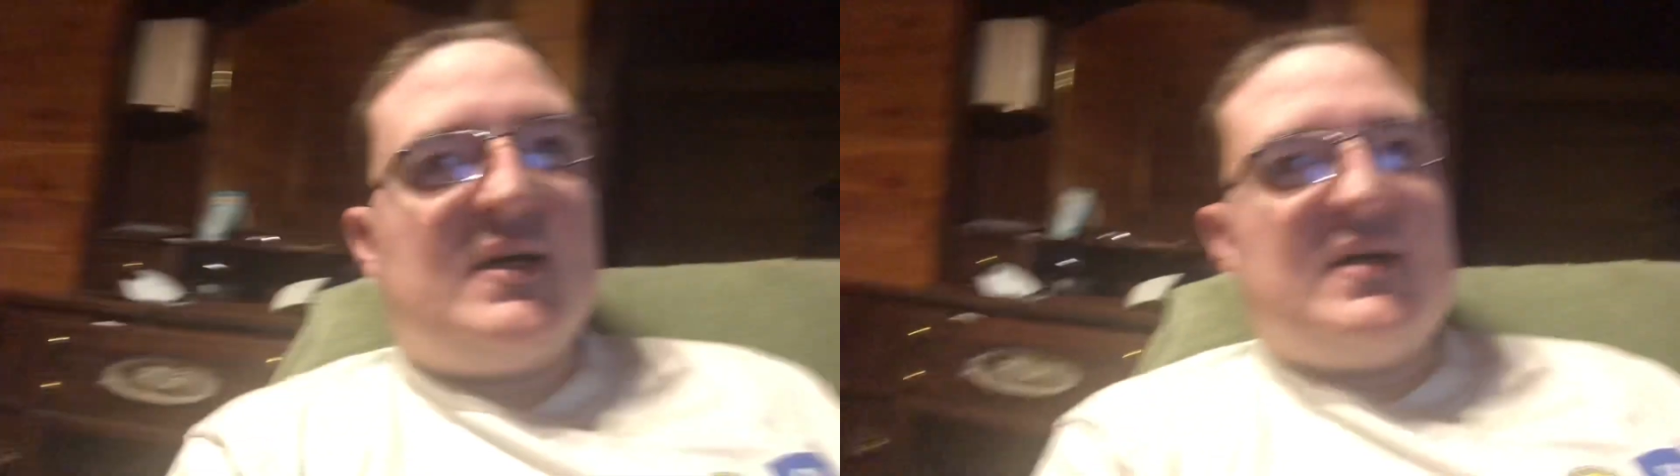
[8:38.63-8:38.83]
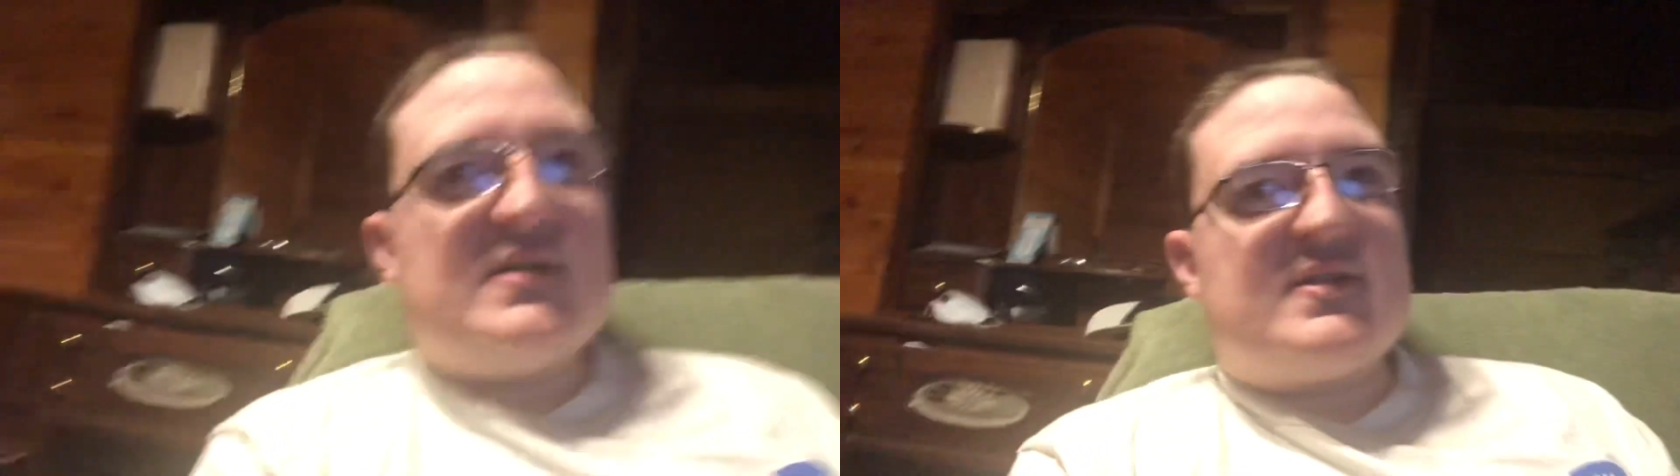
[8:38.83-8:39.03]

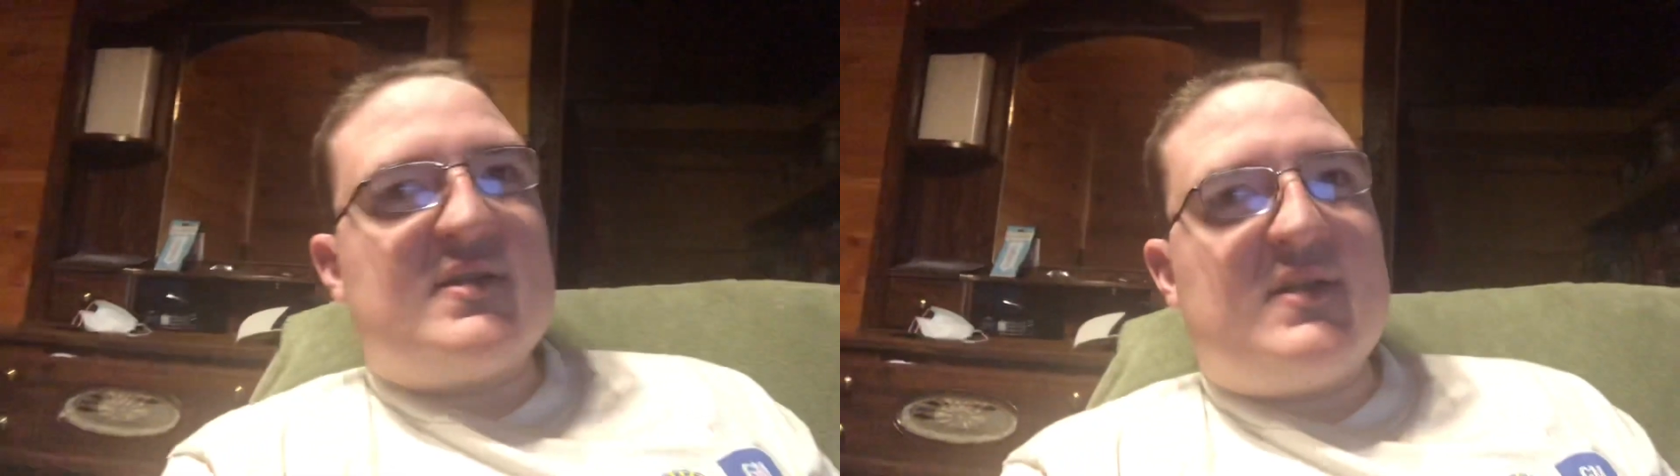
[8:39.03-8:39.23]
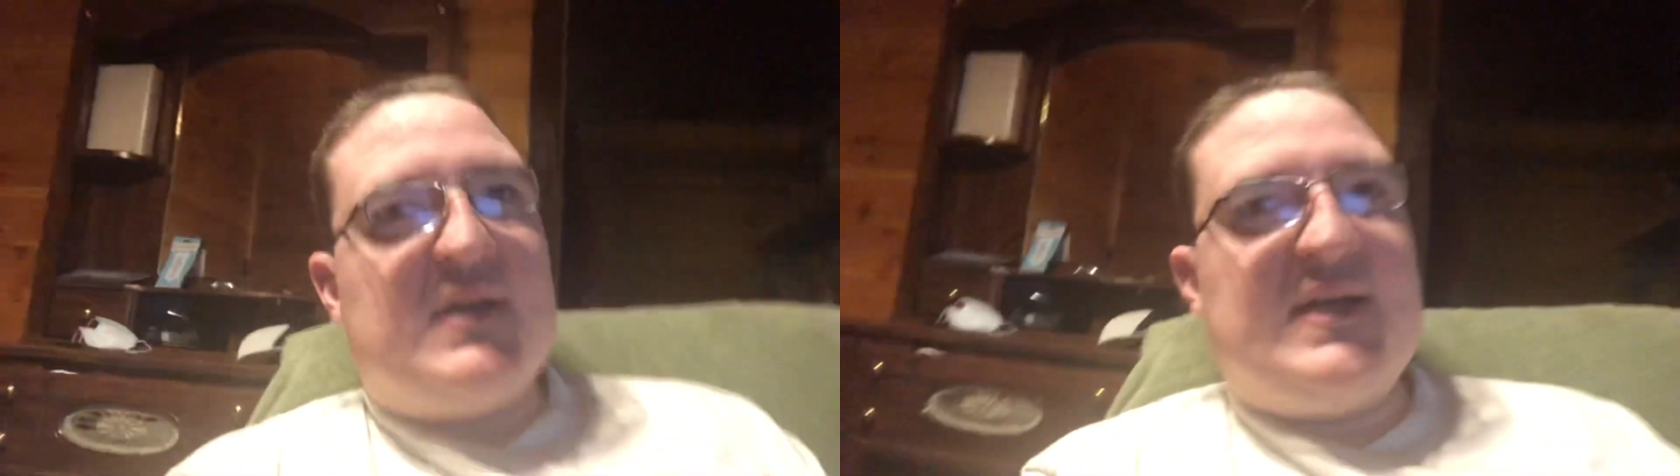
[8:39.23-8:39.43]

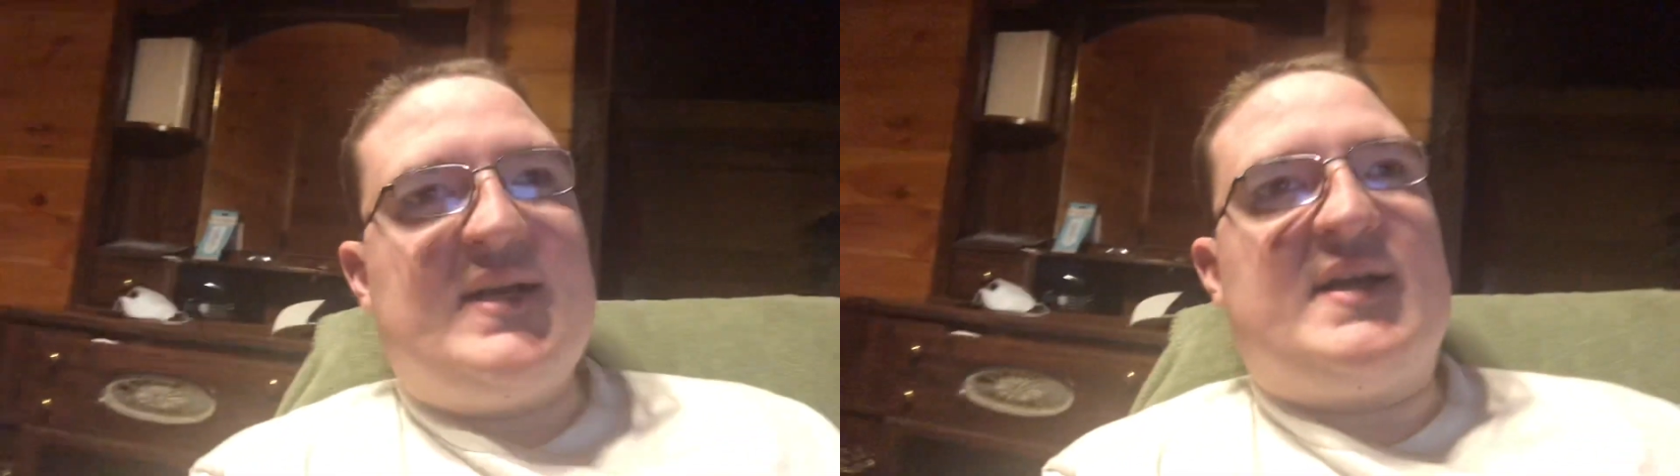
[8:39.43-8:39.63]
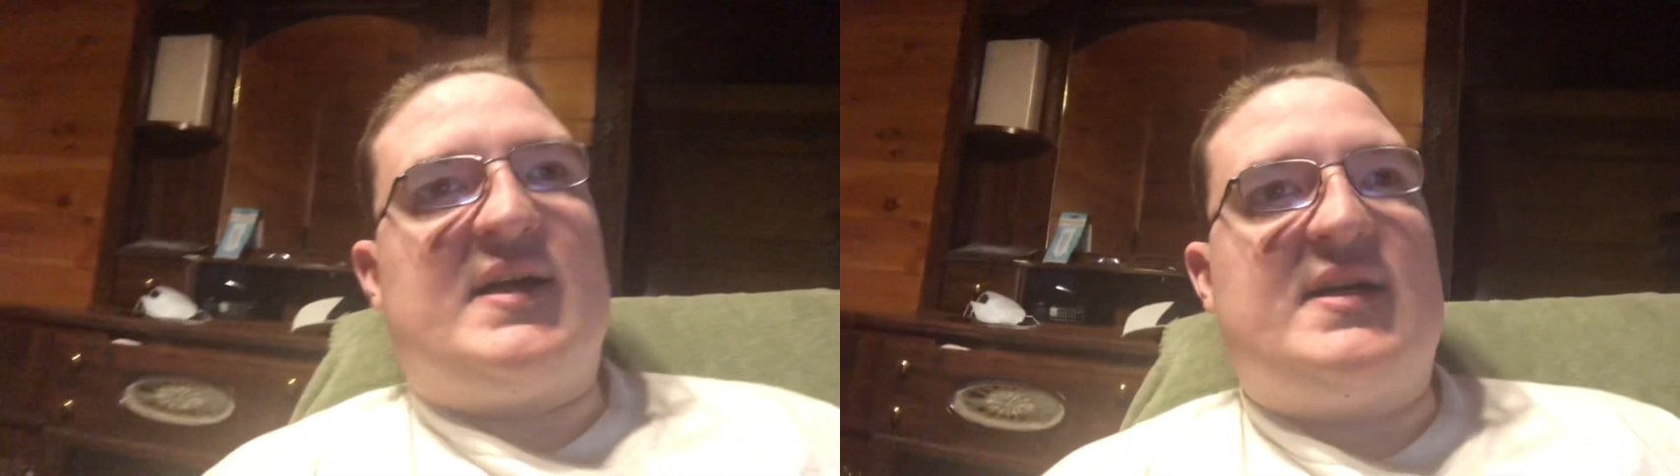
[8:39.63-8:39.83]
also to let
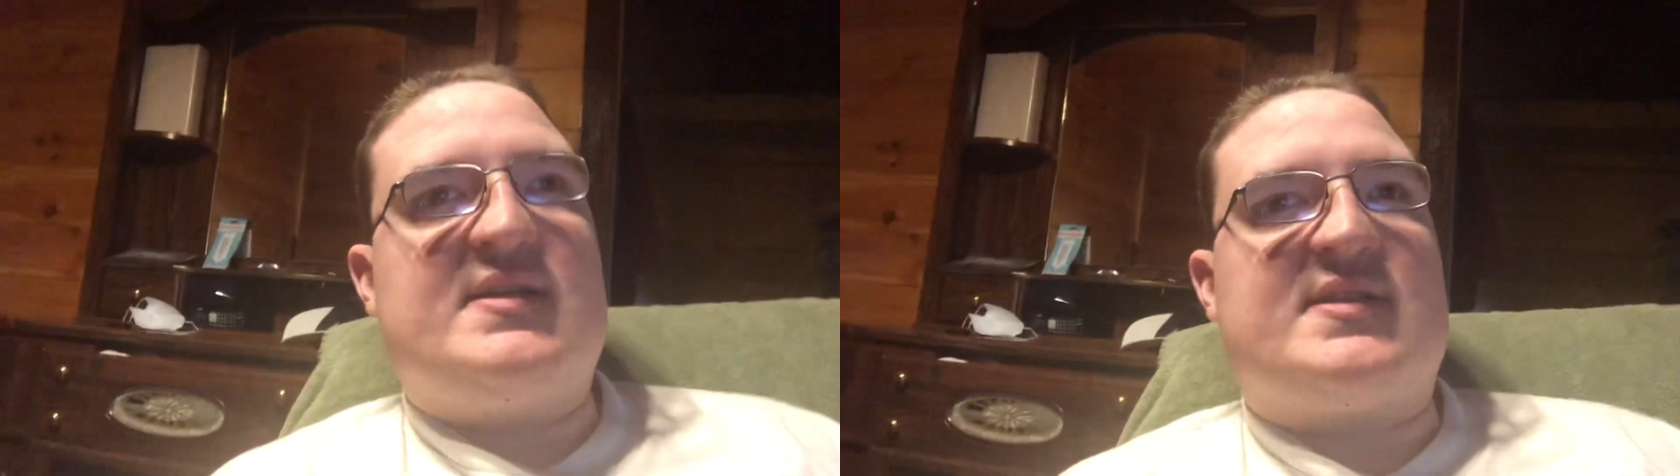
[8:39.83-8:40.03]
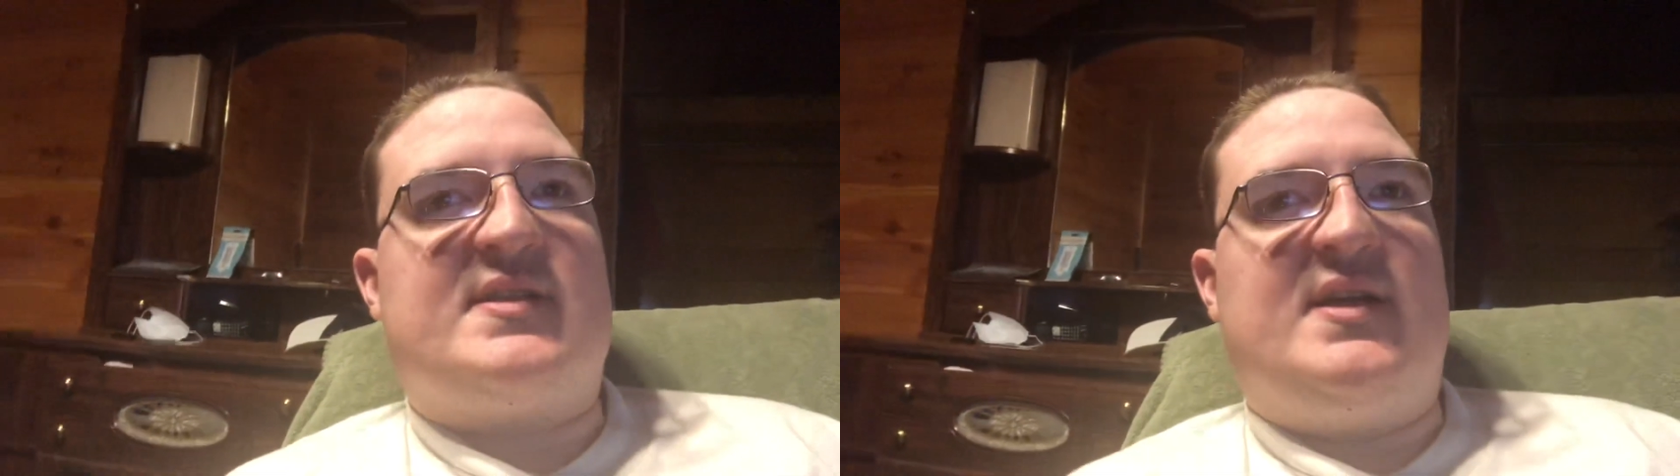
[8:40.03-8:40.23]
you
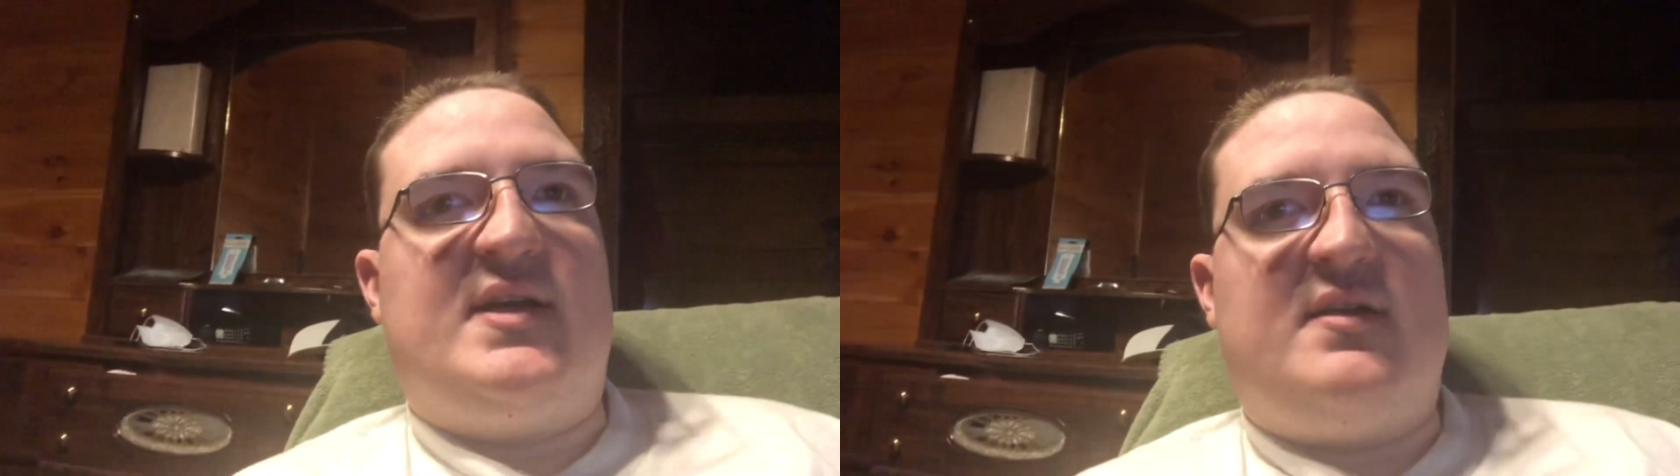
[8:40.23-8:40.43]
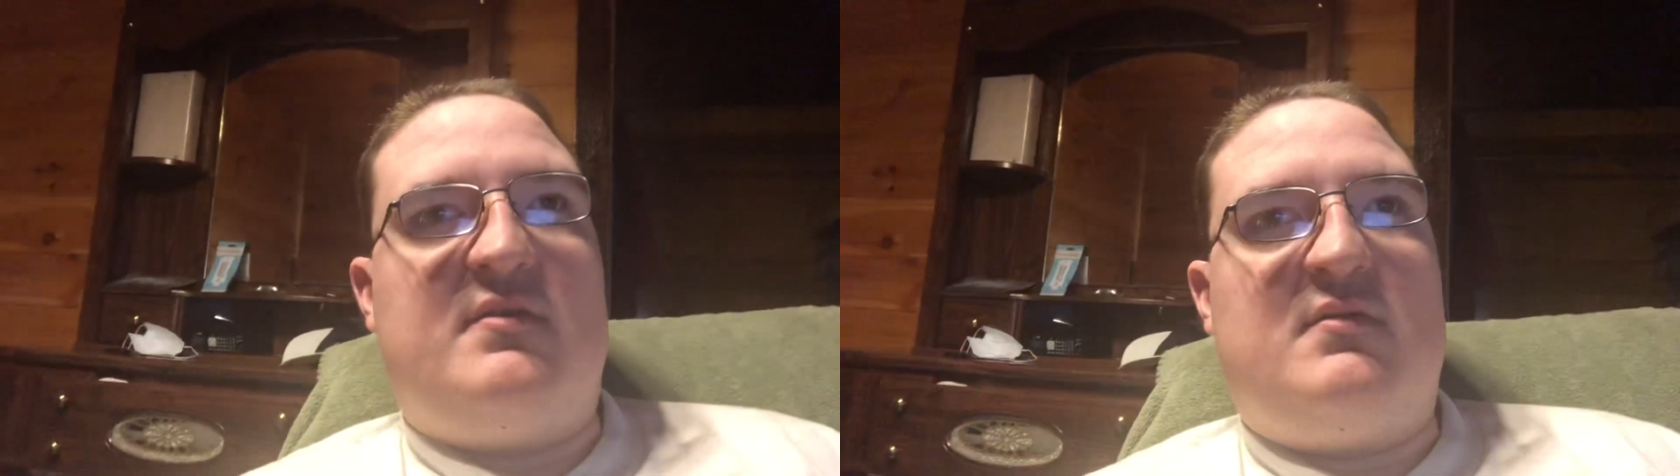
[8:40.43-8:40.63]
guys
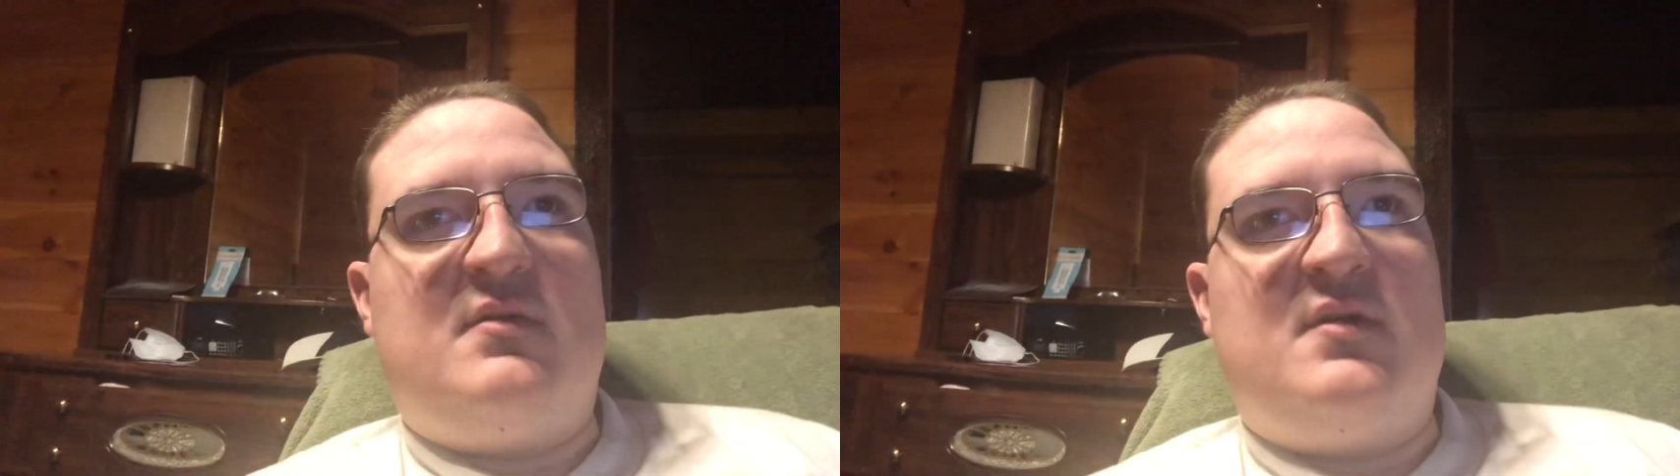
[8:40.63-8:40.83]
know